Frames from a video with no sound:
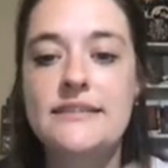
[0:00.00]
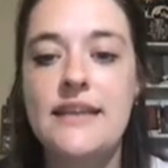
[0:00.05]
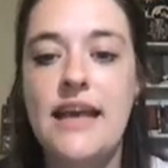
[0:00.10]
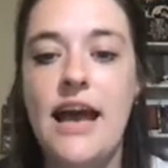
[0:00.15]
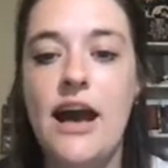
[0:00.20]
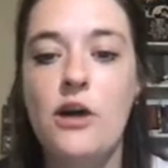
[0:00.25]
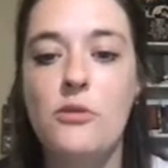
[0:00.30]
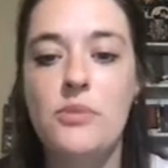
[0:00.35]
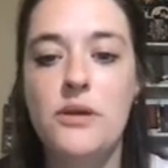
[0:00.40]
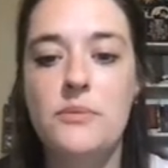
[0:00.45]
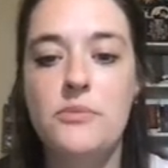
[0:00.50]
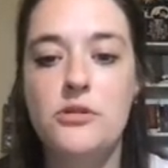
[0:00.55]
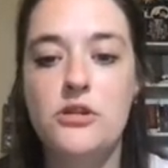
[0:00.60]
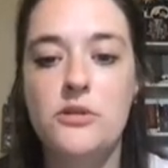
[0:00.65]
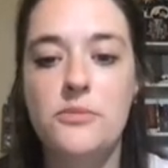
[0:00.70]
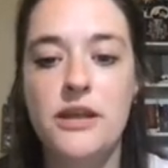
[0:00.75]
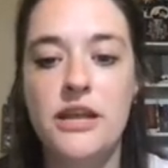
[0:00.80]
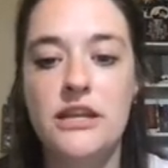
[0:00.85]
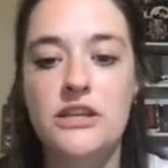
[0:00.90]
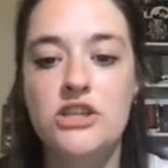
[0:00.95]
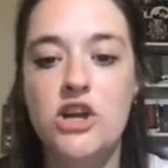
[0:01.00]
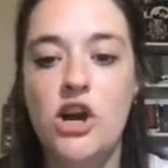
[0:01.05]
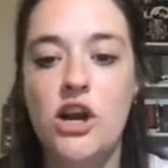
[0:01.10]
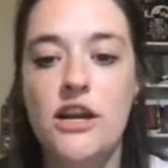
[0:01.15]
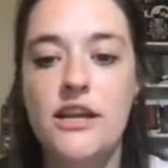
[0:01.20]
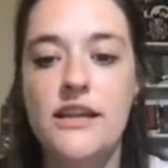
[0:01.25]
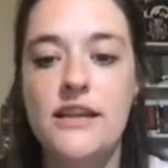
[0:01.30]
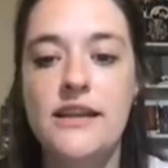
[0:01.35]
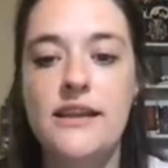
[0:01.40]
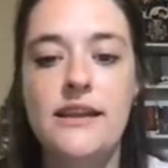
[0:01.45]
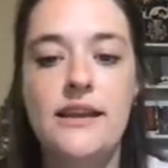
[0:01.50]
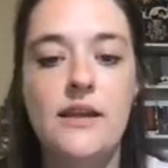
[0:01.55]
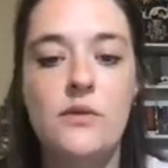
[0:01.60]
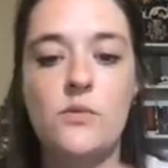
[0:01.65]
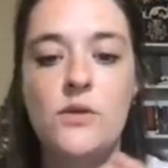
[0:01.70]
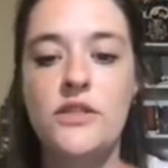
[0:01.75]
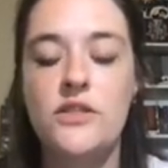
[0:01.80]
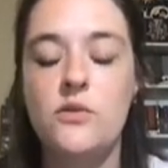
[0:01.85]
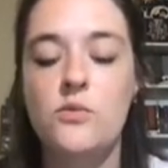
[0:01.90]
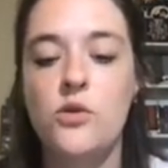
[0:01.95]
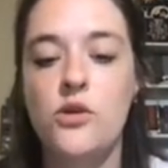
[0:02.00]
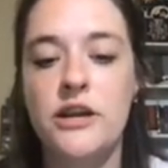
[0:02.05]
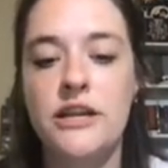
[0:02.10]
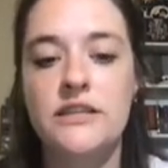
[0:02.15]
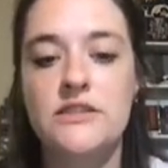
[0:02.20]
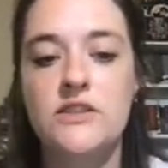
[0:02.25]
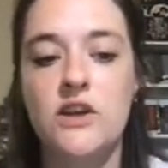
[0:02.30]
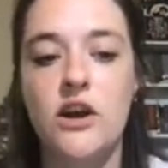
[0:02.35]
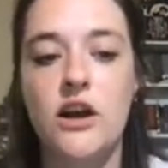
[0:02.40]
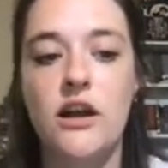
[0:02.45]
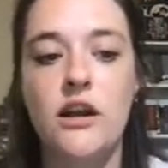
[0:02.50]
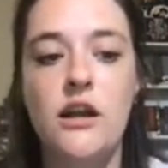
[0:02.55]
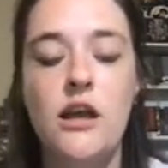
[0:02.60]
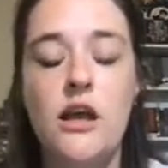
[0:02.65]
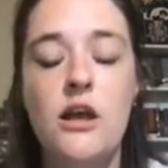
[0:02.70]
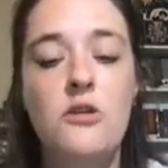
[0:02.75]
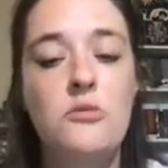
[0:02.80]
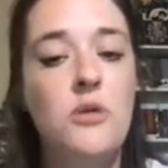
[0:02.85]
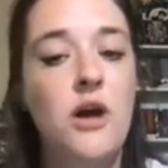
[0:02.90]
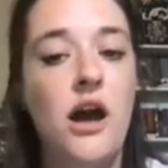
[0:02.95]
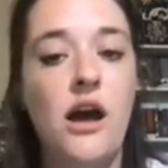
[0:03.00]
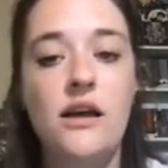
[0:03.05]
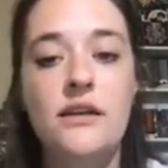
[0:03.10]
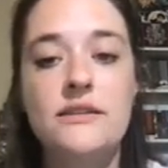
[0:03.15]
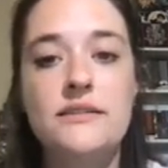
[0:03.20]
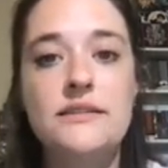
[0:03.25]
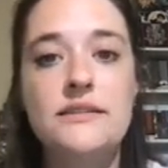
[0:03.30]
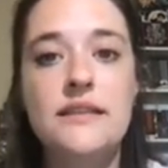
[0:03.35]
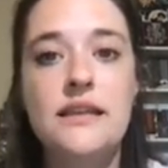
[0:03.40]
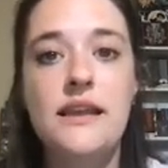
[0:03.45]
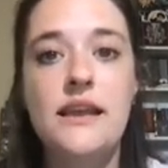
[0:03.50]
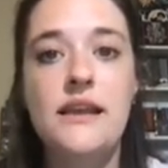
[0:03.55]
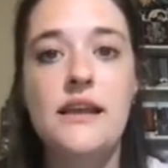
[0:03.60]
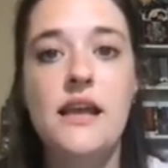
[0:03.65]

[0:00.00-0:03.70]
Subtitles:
how people are being targeted, and what the warnings are. But honestly,